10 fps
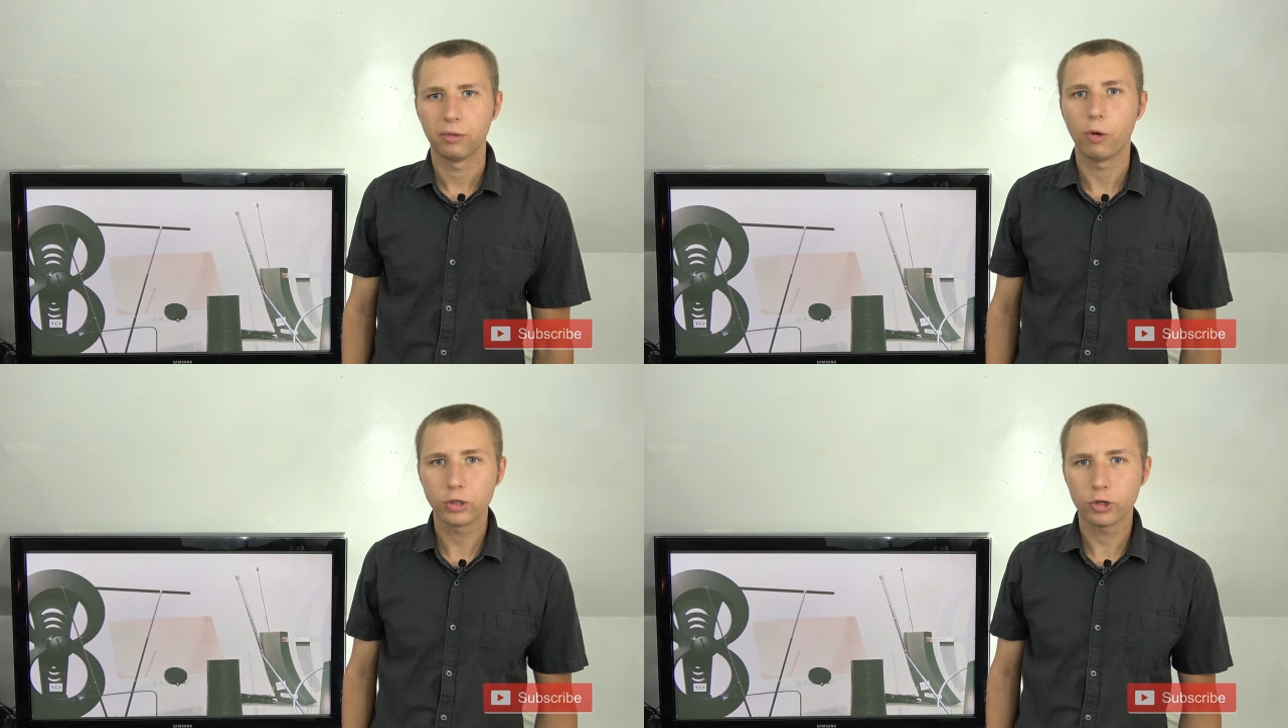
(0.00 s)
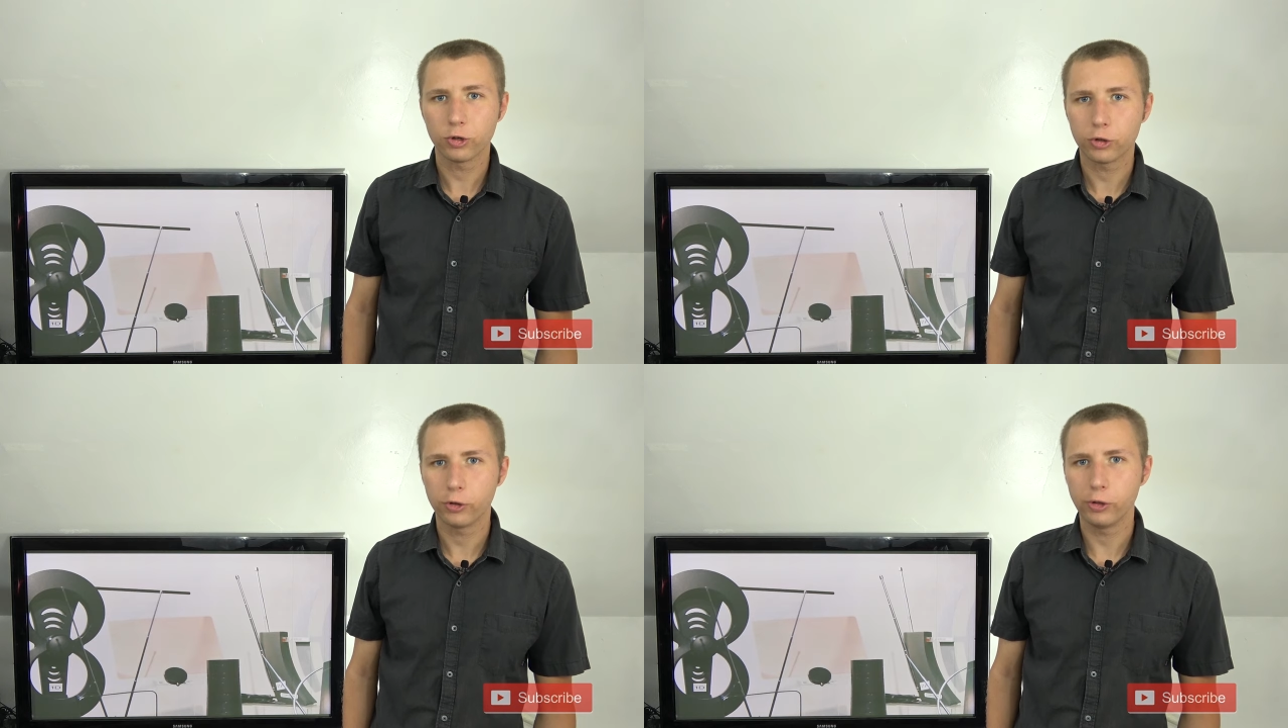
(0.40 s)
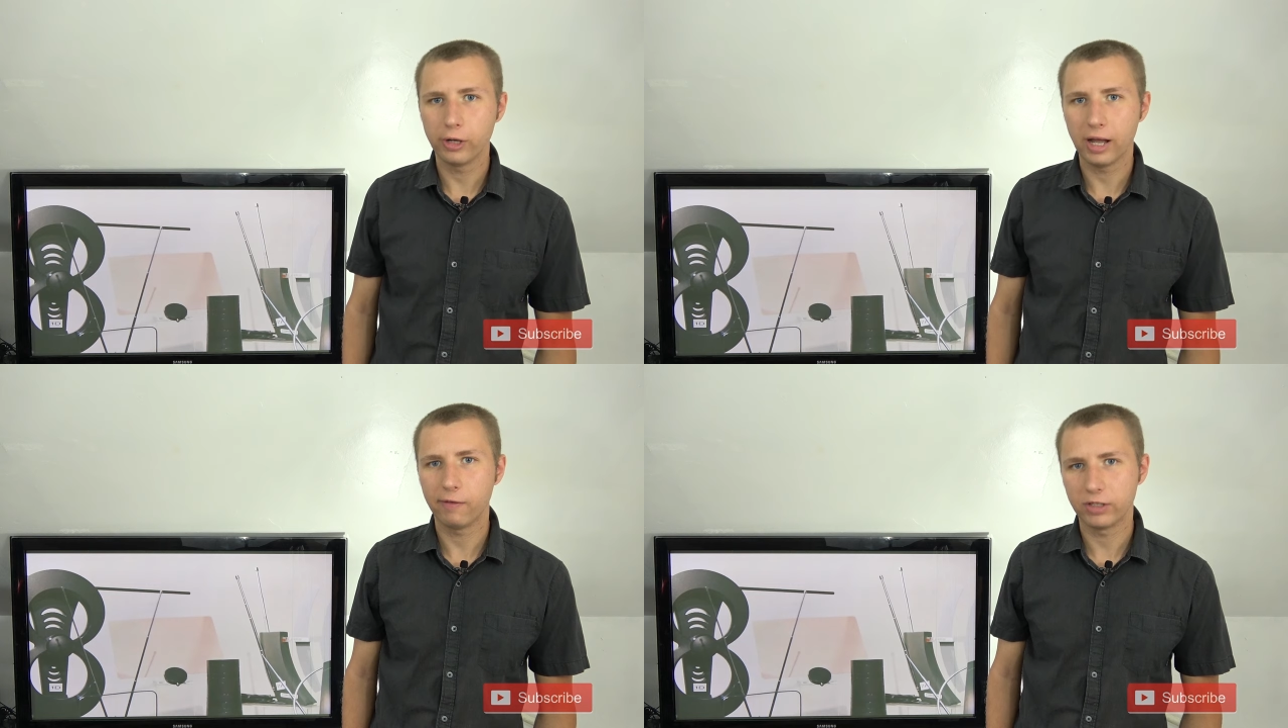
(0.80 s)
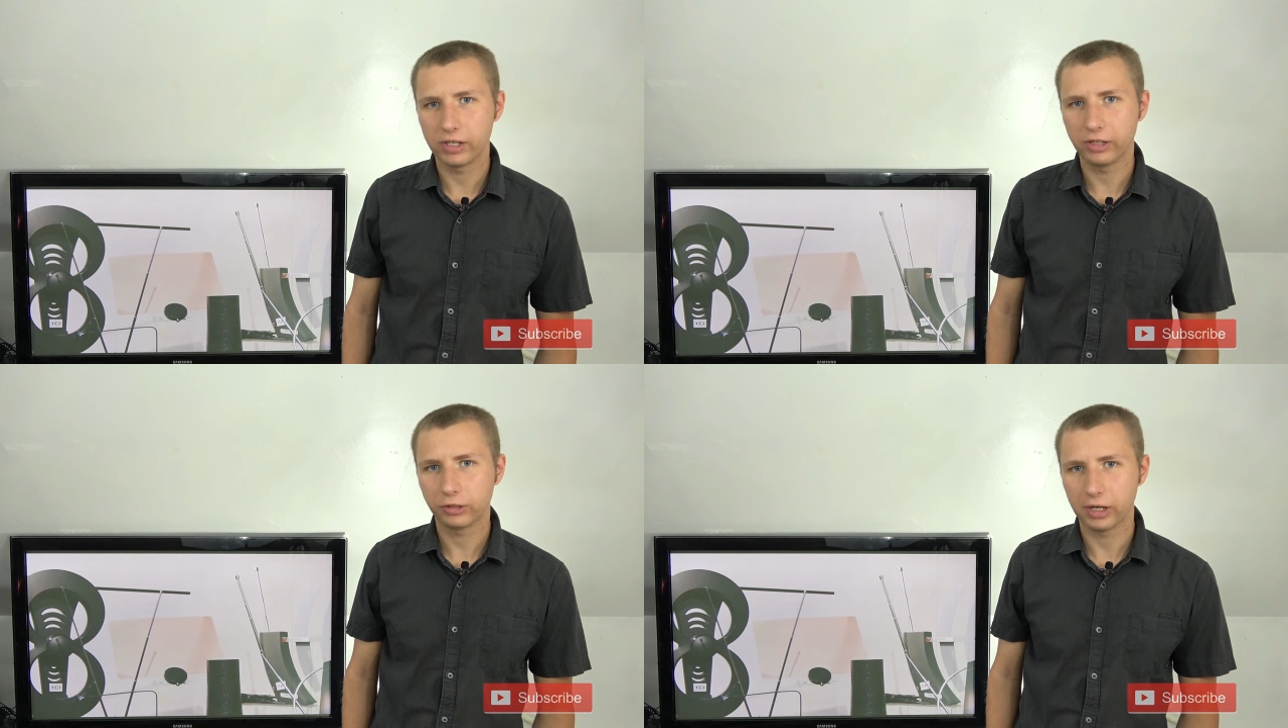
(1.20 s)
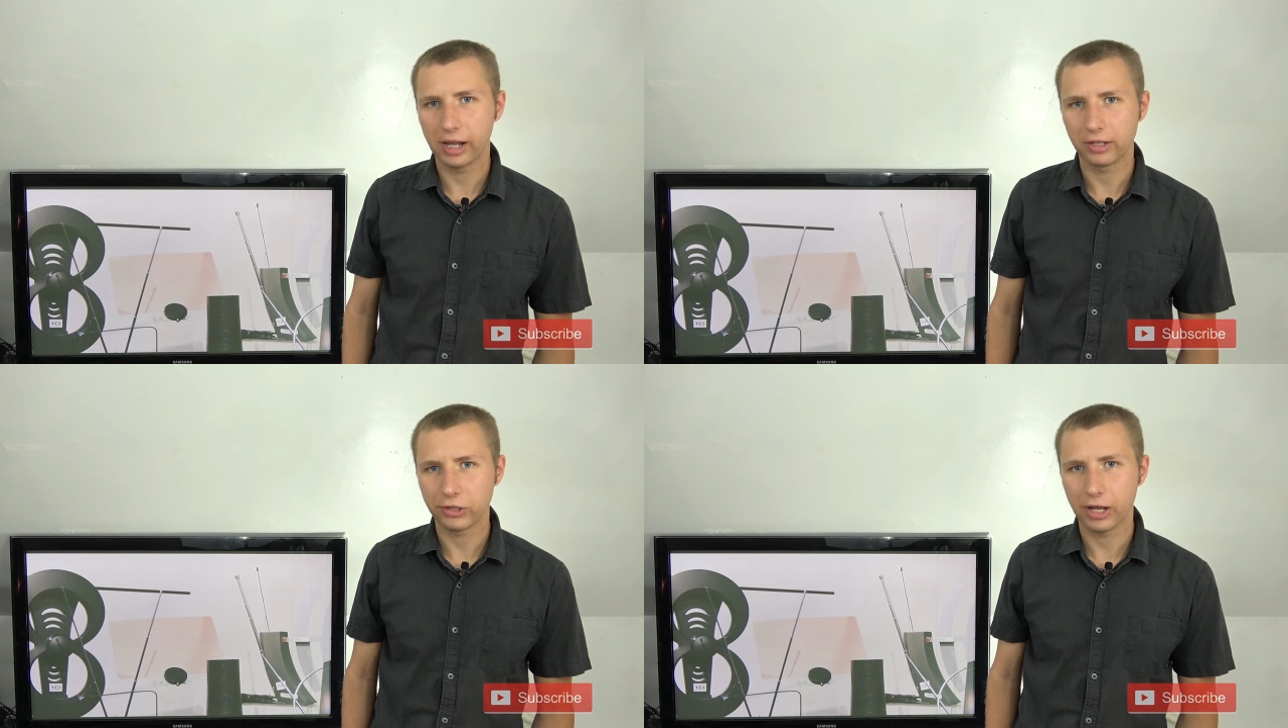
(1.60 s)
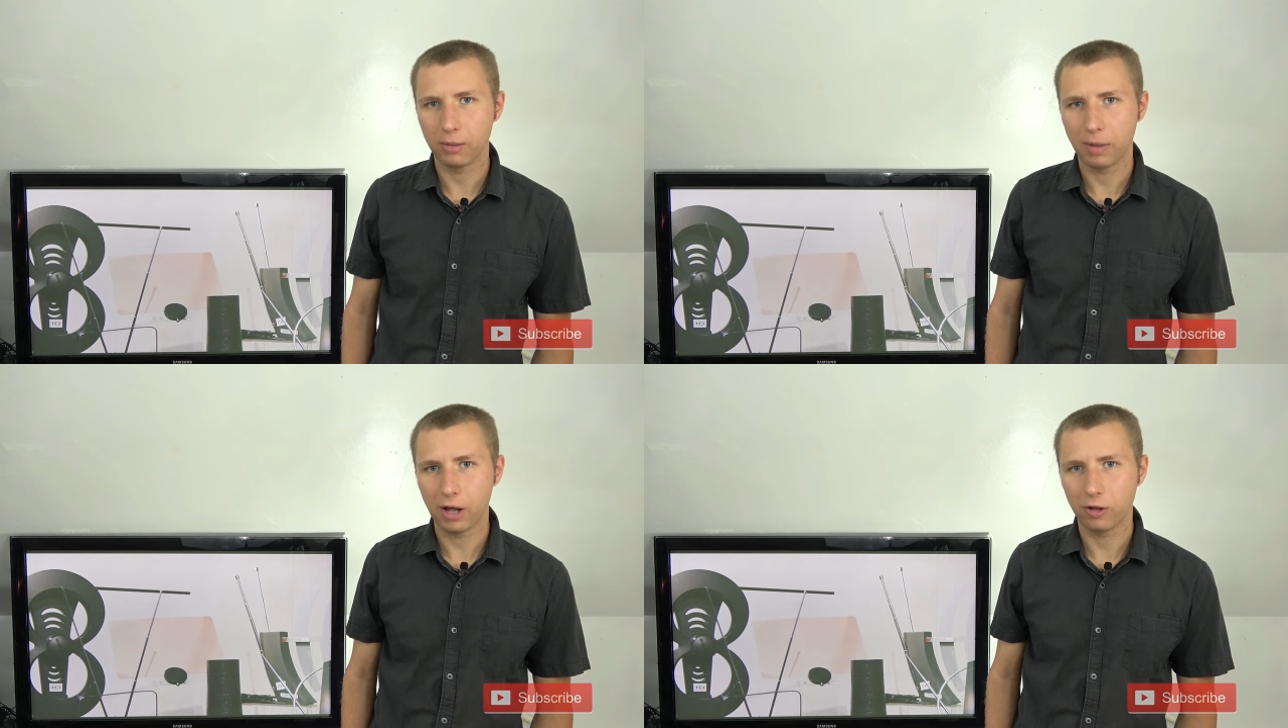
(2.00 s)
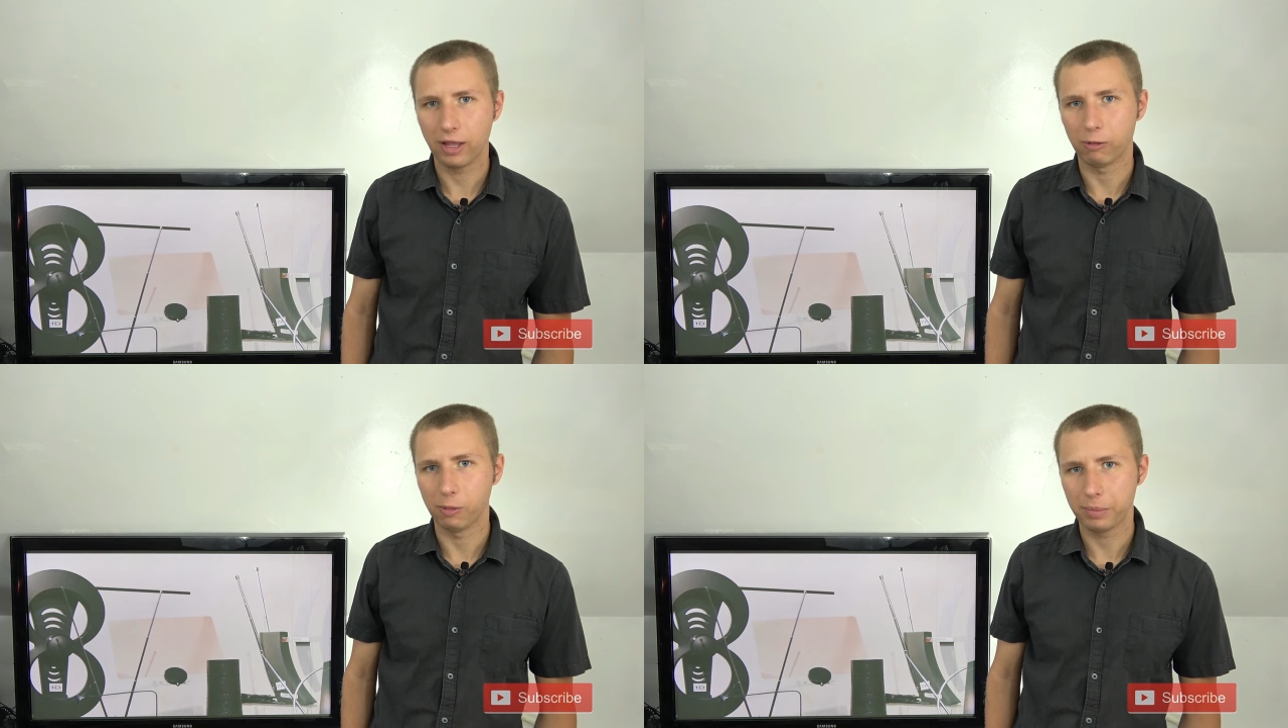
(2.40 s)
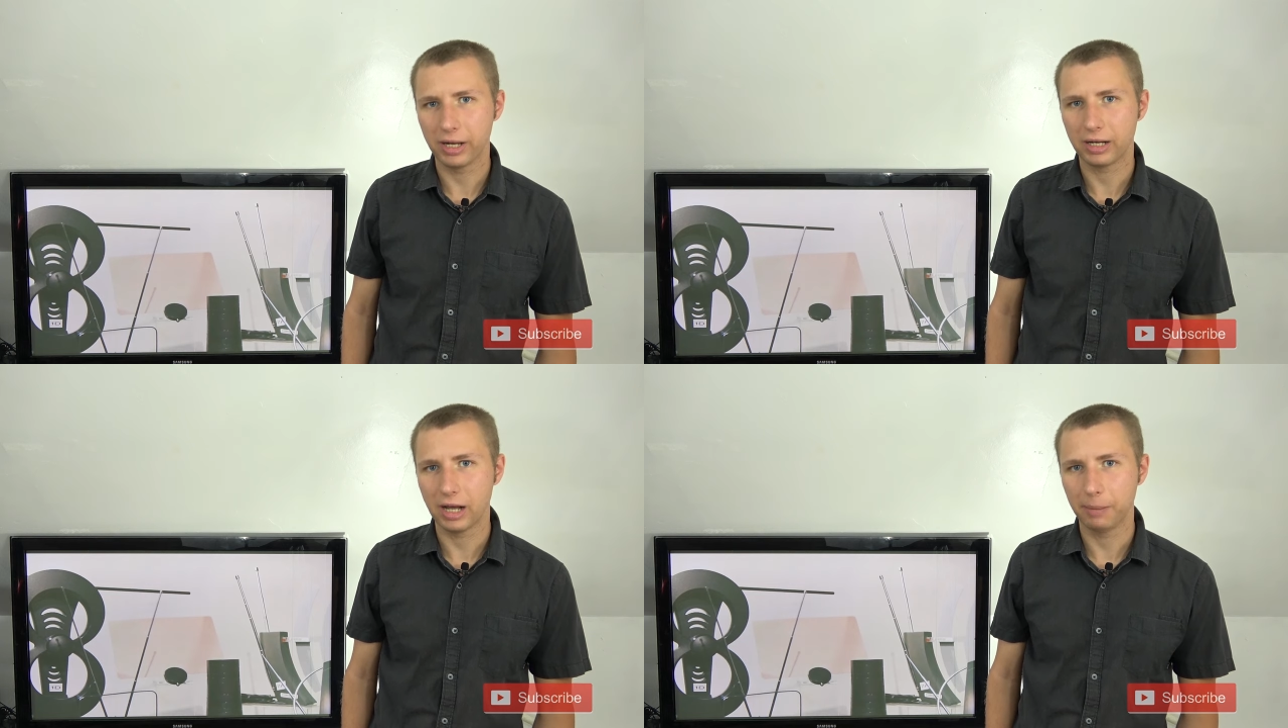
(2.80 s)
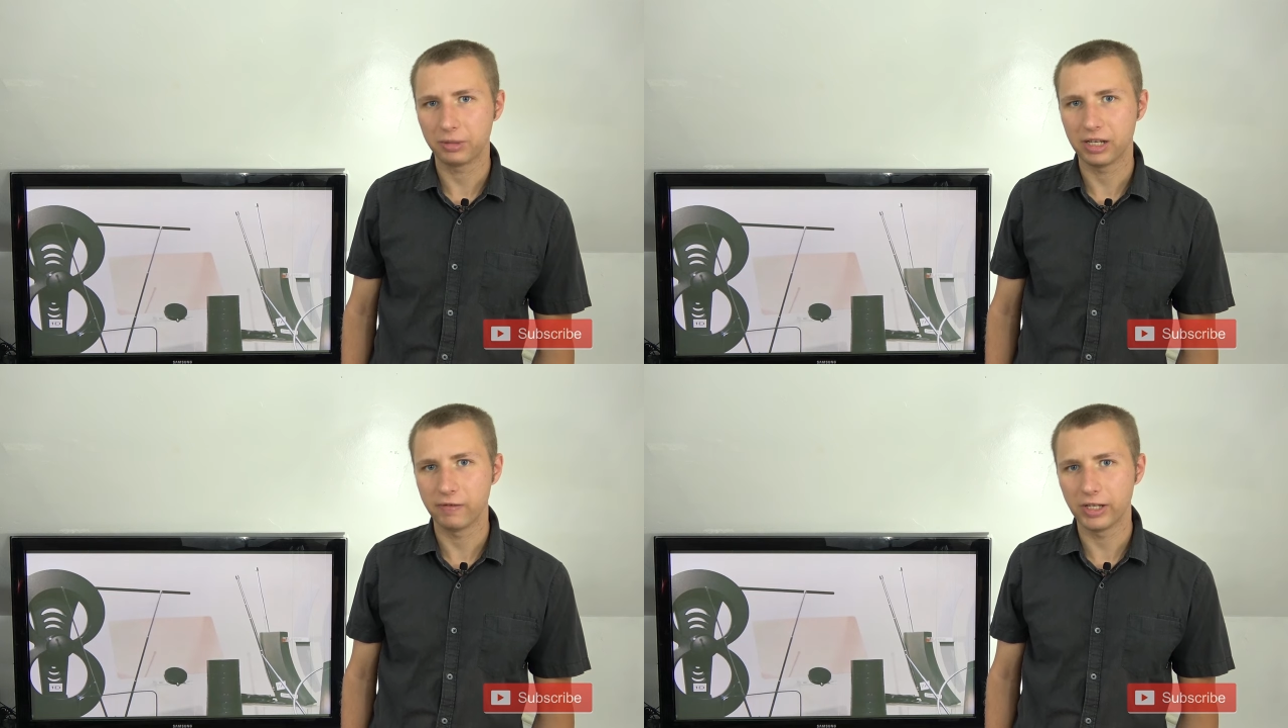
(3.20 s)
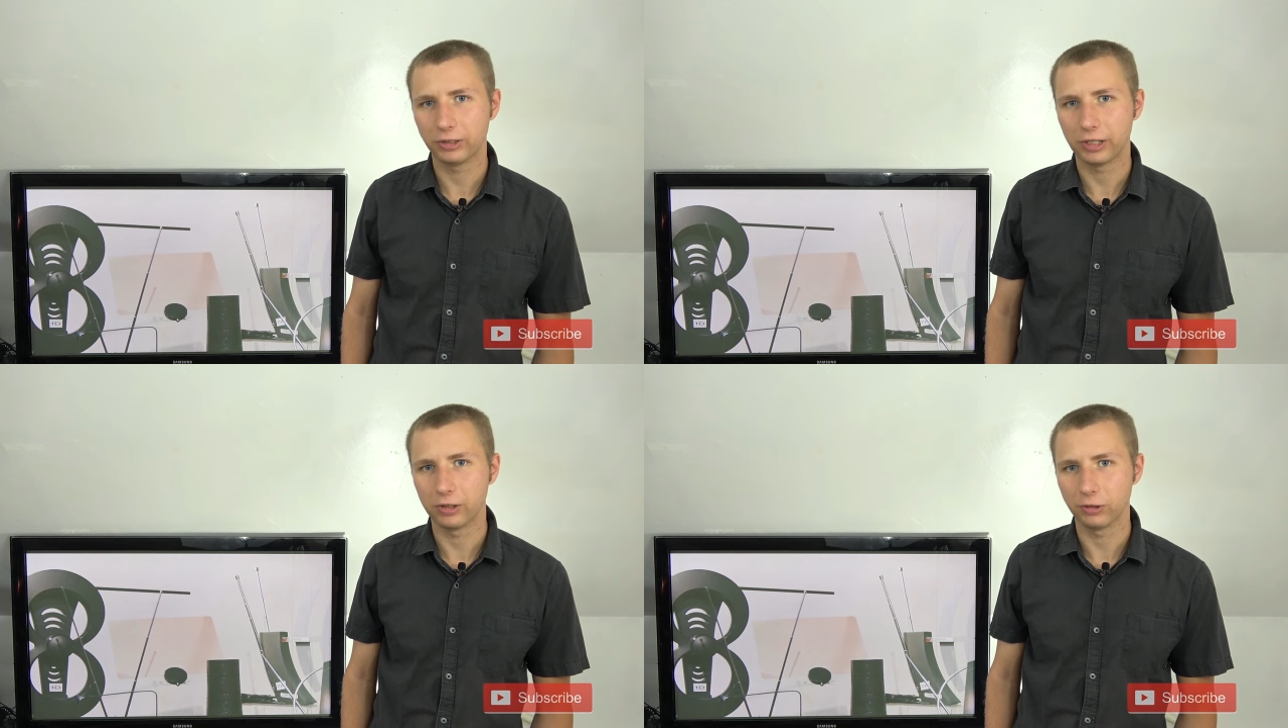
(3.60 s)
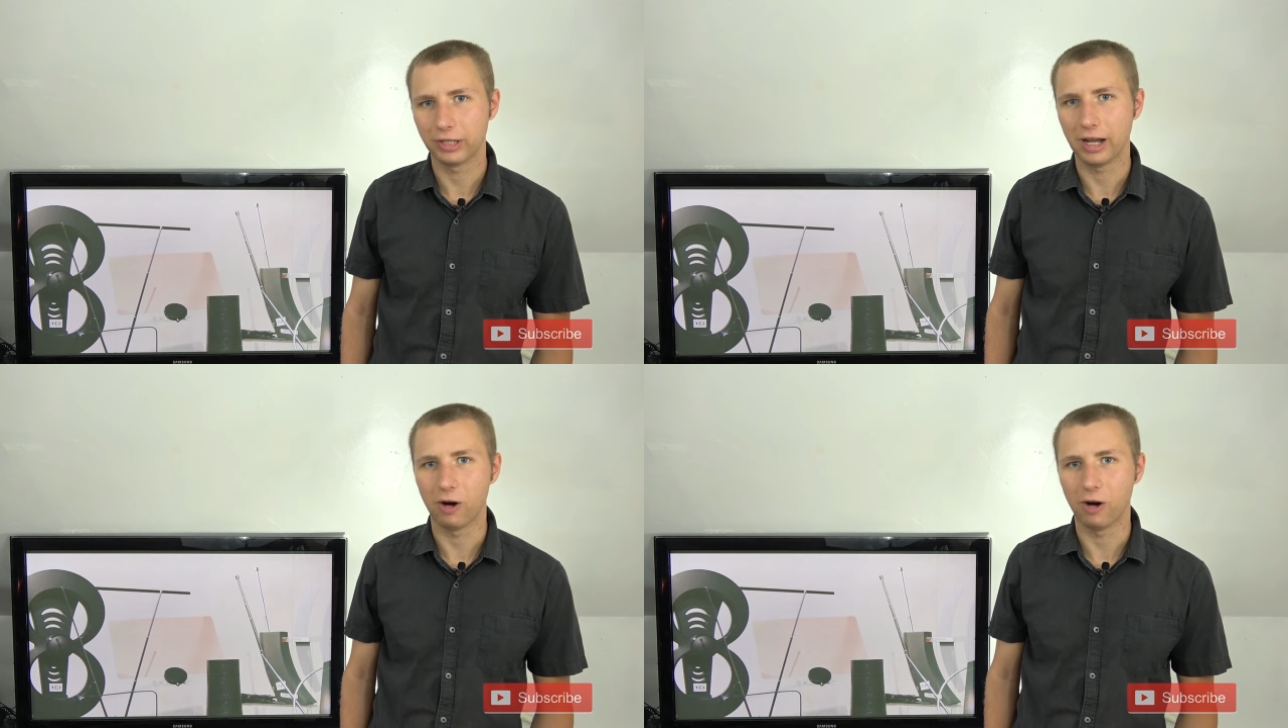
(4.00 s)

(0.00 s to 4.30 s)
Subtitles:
Once you're sure you have a decent antenna model that will pick up TV signals that